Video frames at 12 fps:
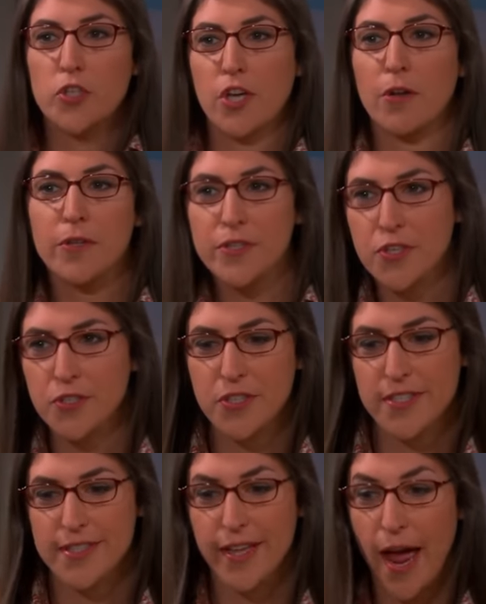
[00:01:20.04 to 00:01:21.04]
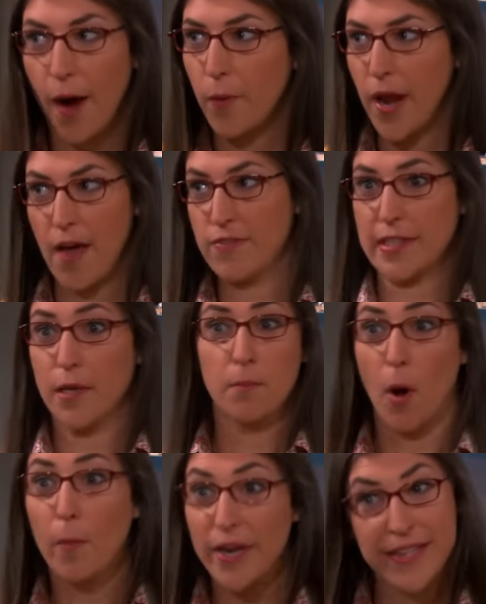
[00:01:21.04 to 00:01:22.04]
Sheldon should just let Howard have his little
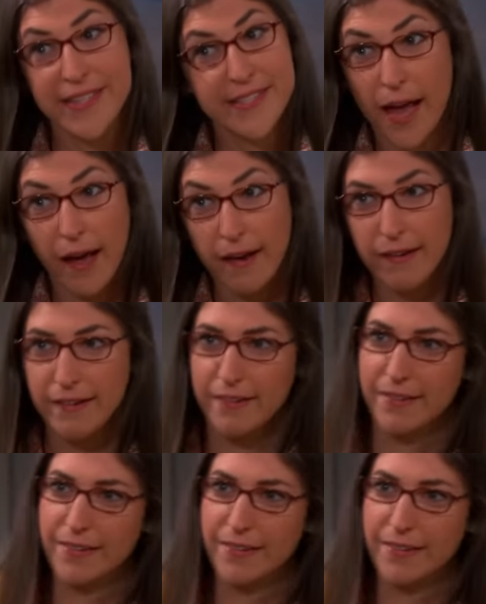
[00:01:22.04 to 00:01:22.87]
moment in the sun.